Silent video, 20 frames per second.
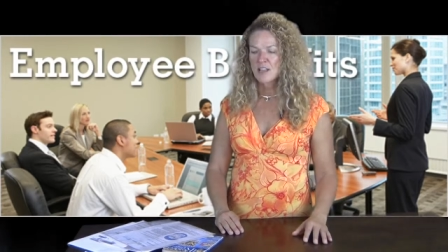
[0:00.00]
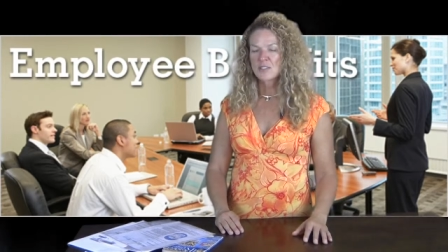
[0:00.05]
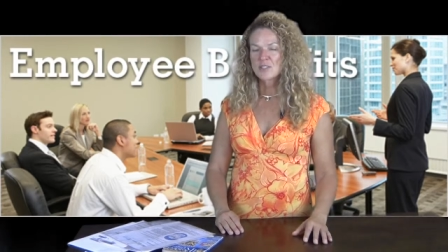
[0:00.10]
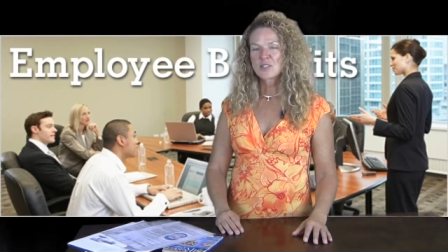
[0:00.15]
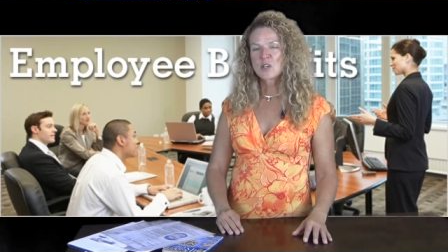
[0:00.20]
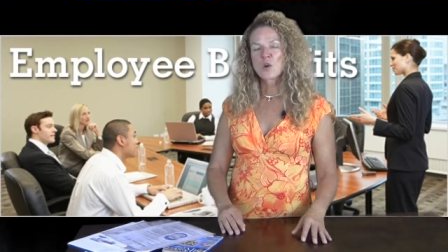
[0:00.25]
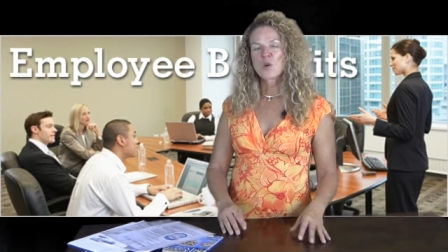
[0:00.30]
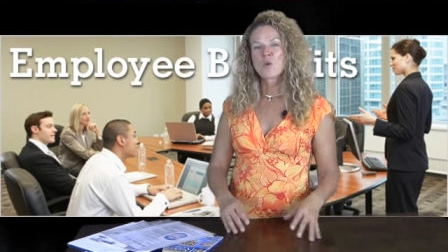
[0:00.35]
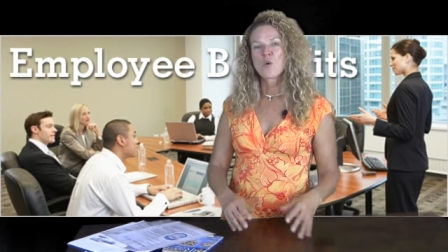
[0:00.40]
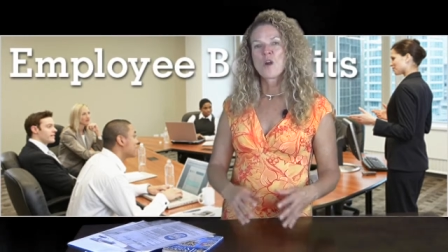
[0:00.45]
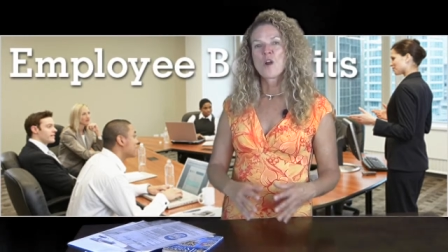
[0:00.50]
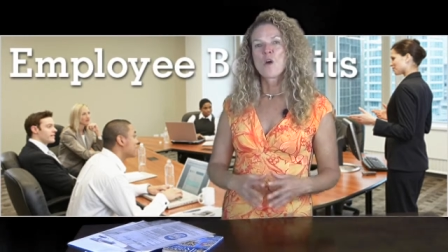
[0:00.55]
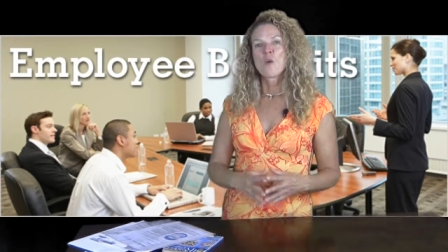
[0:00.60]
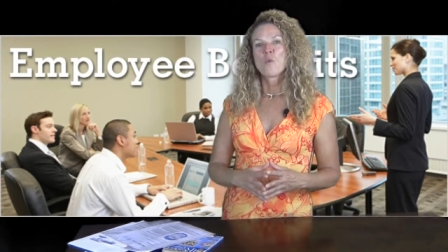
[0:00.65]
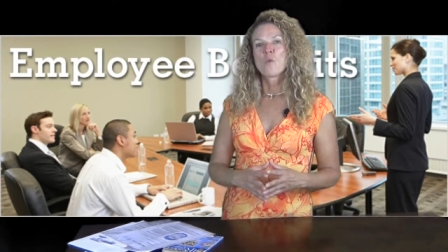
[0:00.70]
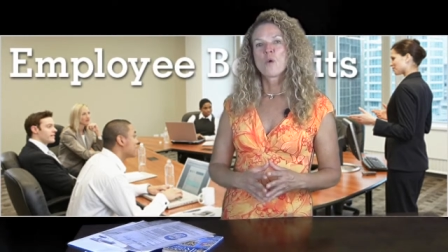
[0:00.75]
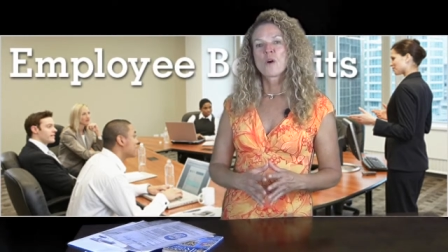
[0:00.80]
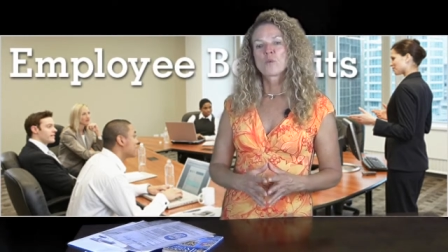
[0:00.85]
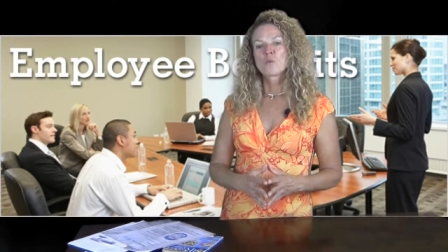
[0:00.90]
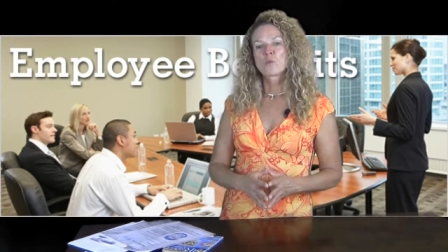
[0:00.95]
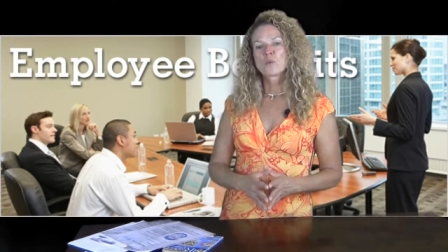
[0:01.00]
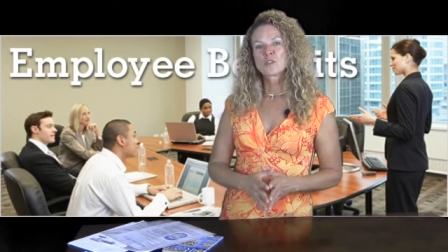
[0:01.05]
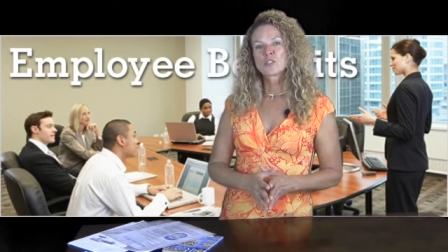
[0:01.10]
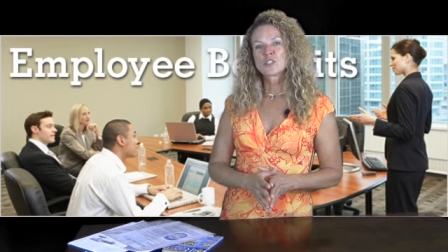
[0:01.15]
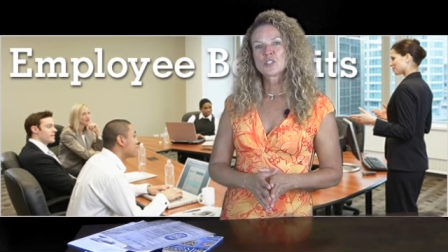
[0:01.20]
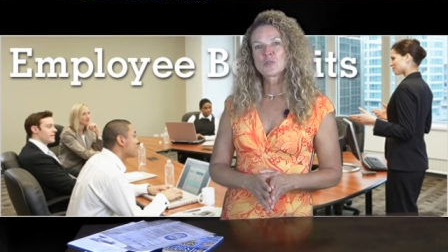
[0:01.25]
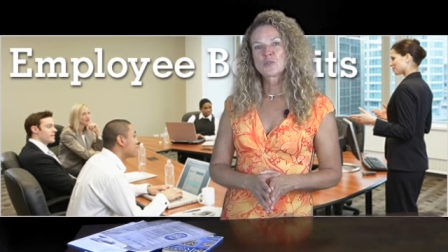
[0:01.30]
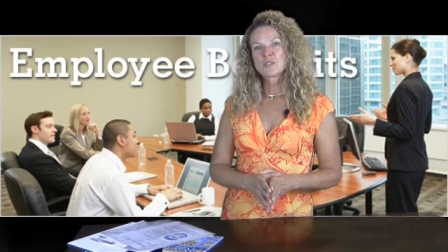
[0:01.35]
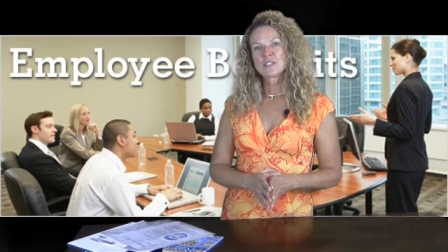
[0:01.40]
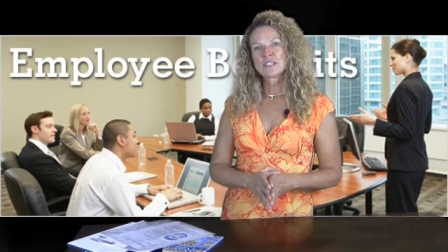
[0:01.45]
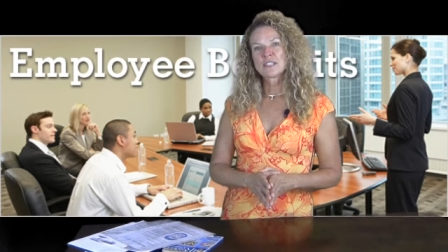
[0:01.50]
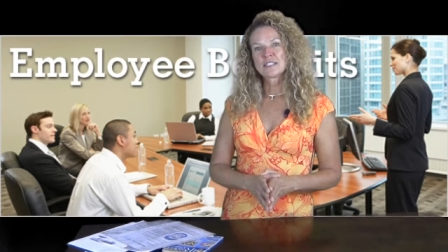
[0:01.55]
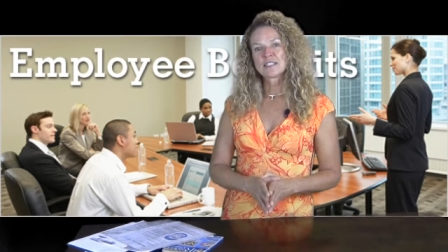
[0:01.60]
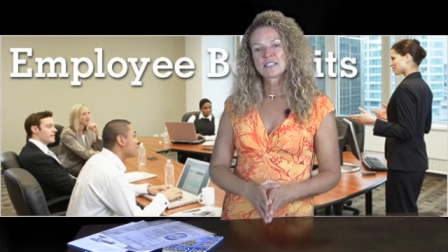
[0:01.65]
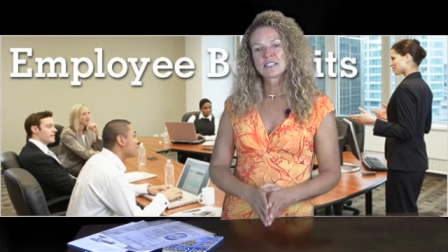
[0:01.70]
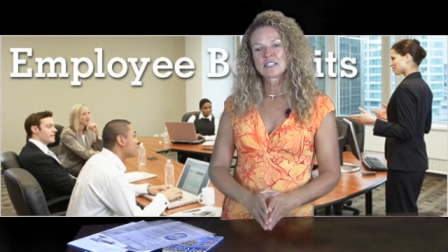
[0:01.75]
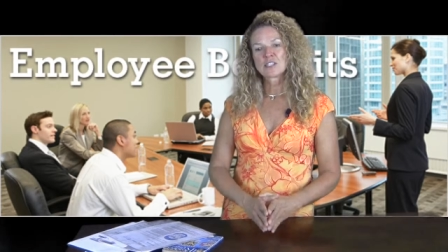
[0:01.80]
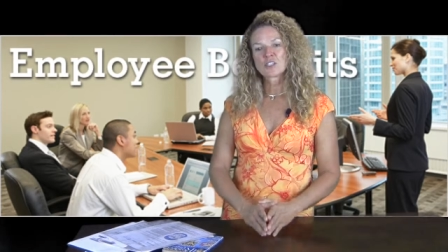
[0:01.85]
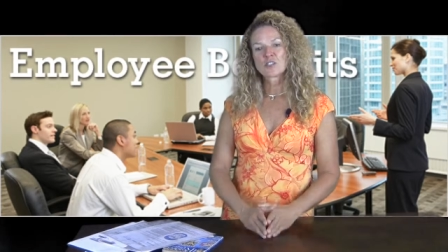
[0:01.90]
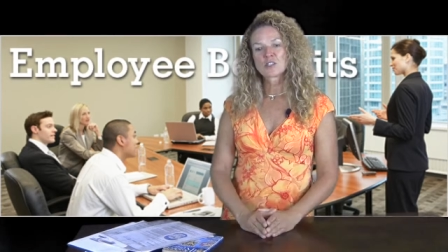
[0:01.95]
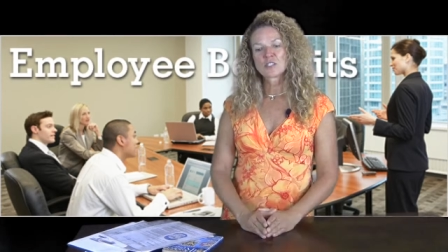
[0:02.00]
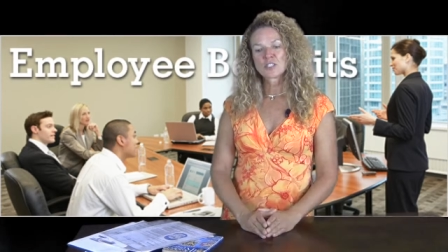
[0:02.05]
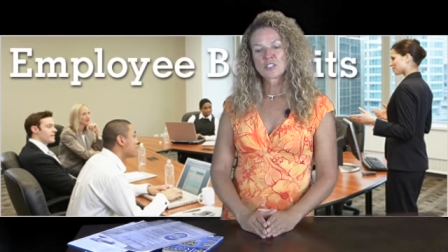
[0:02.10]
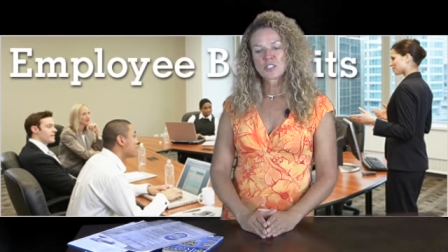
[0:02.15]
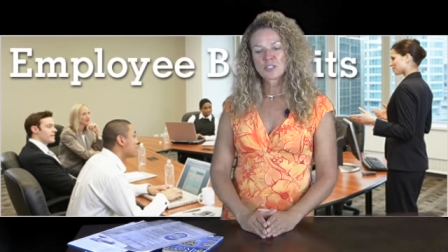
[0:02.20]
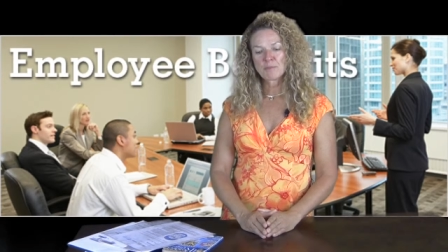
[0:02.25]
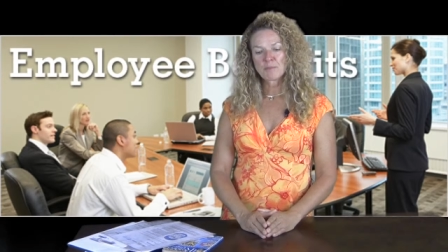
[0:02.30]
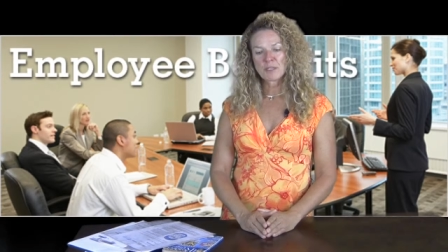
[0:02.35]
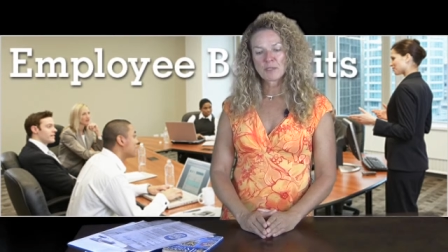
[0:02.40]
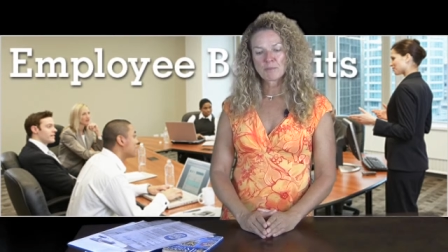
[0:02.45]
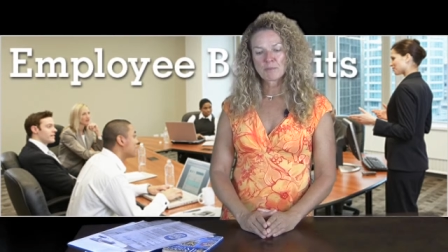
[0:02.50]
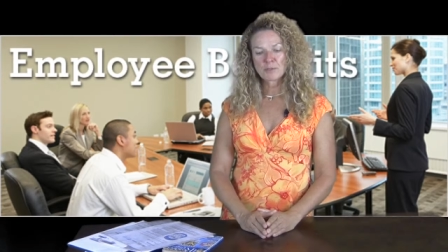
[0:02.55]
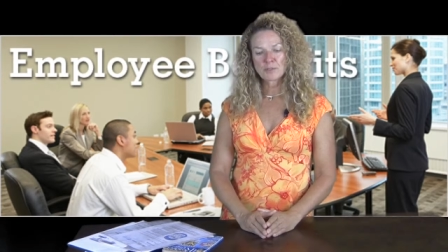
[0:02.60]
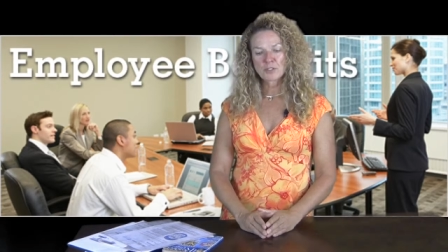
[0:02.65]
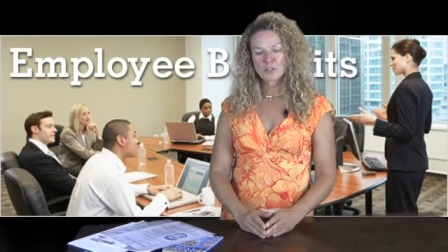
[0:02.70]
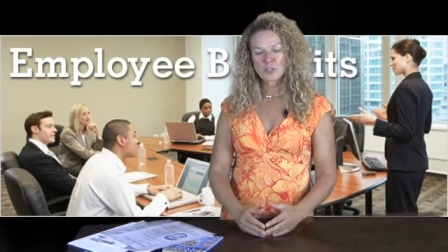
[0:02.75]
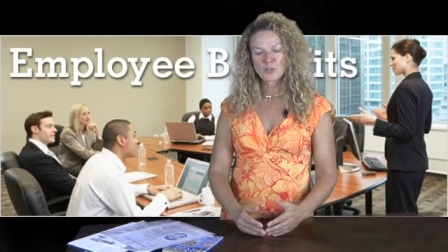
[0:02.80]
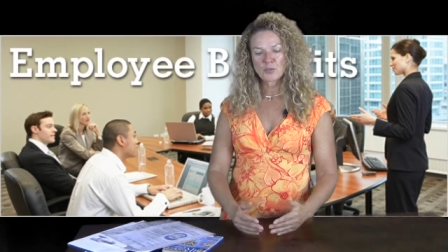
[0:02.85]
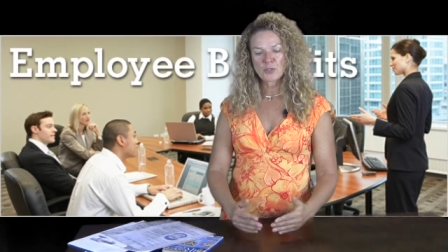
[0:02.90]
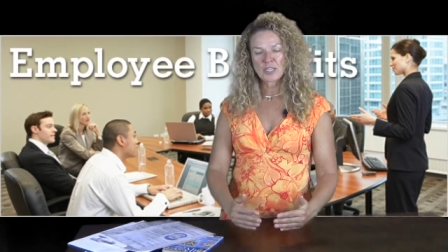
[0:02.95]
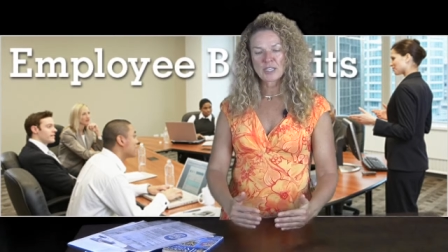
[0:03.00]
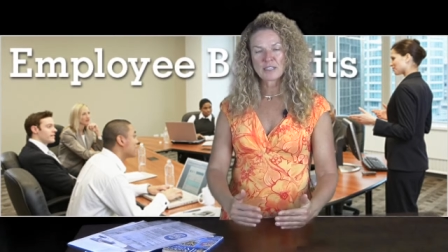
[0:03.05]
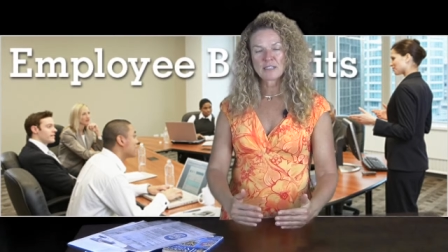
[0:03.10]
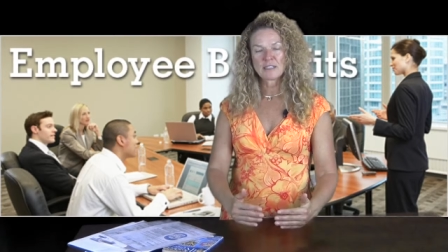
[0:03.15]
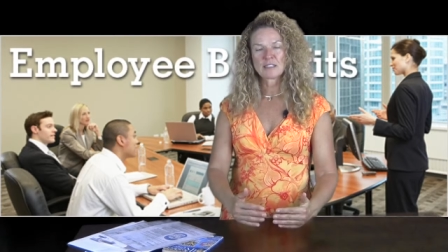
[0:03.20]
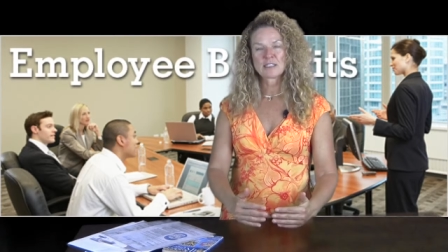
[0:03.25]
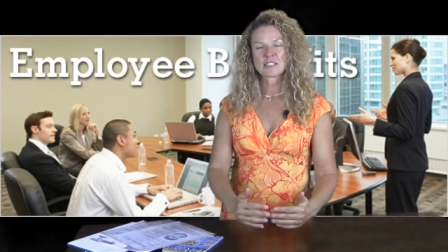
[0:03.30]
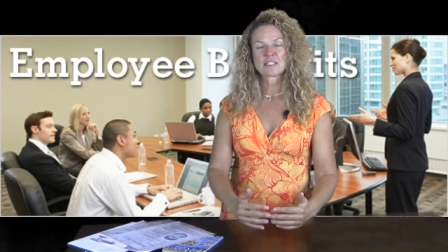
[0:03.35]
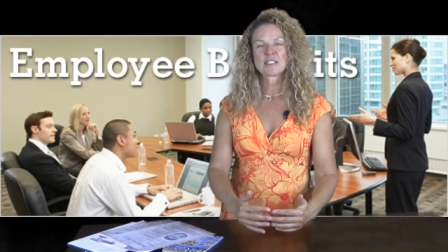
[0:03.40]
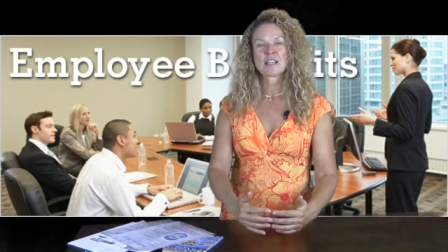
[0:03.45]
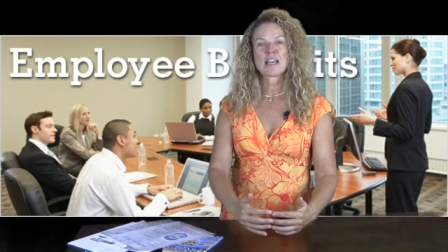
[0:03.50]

So what we're doing is encouraging people to get